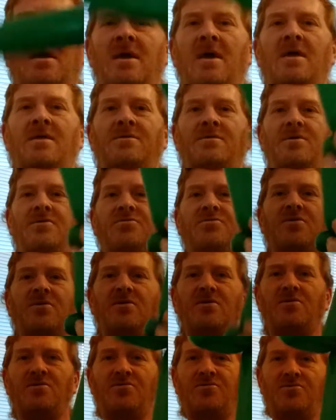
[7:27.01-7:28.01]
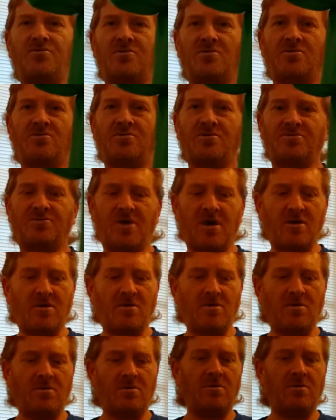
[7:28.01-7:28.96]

And this is the tail